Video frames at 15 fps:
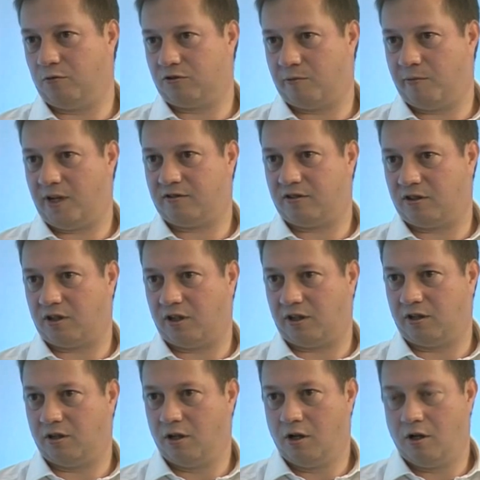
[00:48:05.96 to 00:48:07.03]
automatically.
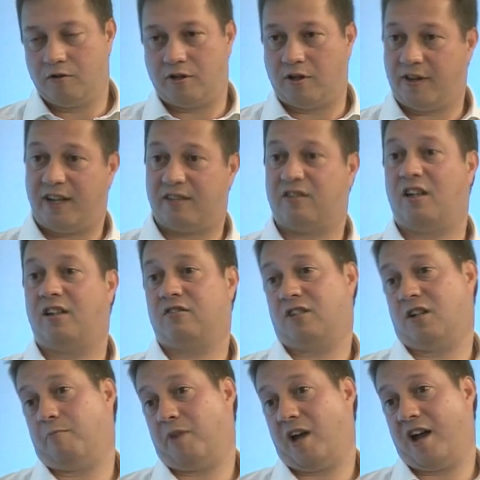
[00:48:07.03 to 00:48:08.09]
Now that takes
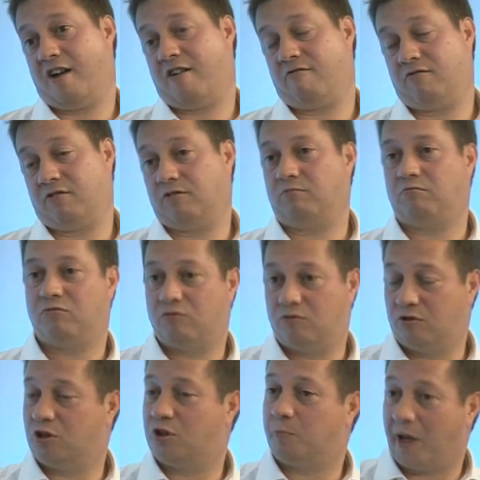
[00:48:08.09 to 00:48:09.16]
up power and
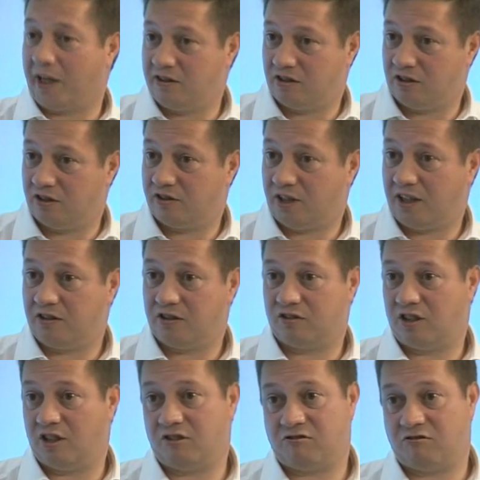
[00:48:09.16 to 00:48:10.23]
space in a data
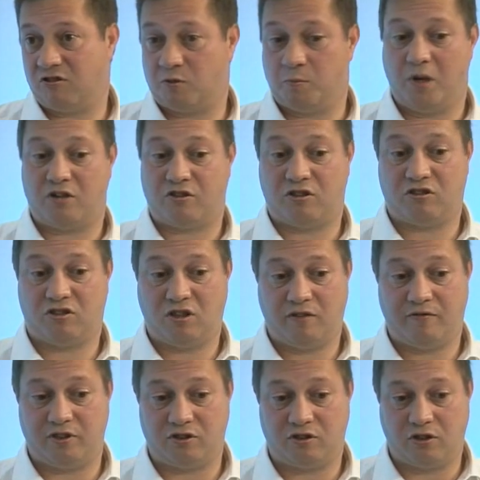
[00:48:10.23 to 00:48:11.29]
center as much as
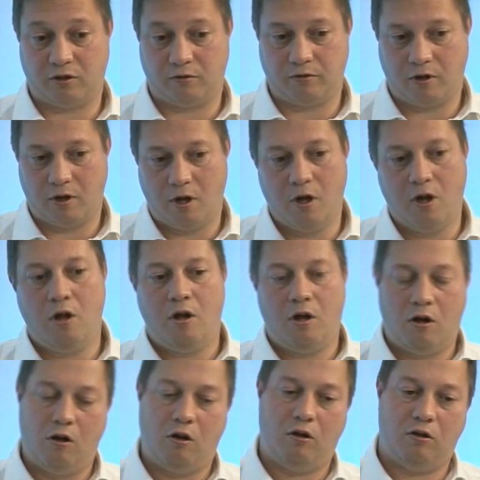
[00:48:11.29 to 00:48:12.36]
servers do.
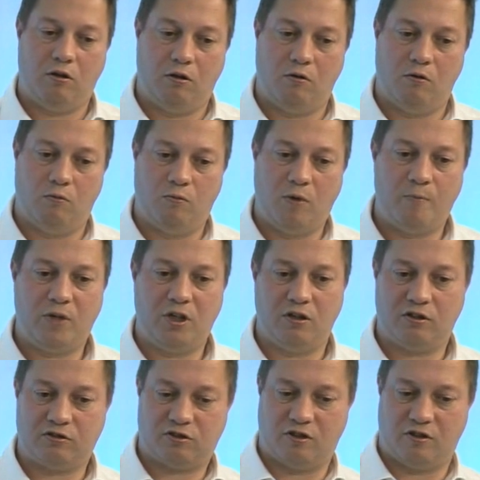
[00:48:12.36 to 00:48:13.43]
When we
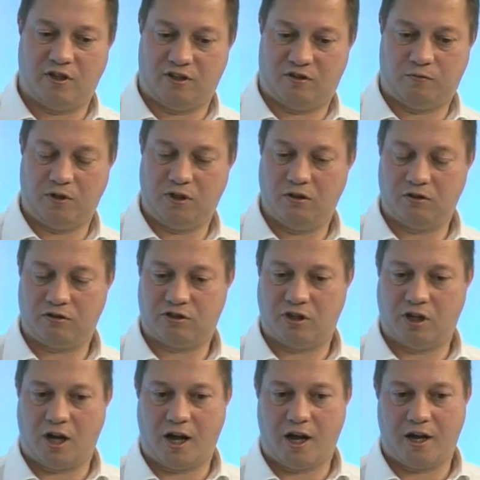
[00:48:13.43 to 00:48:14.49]
looked at this, we looked
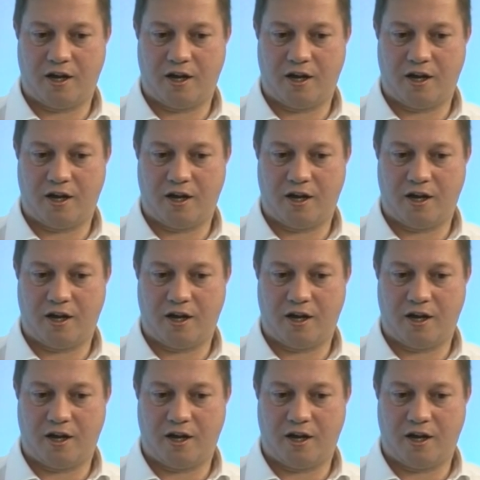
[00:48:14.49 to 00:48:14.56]
at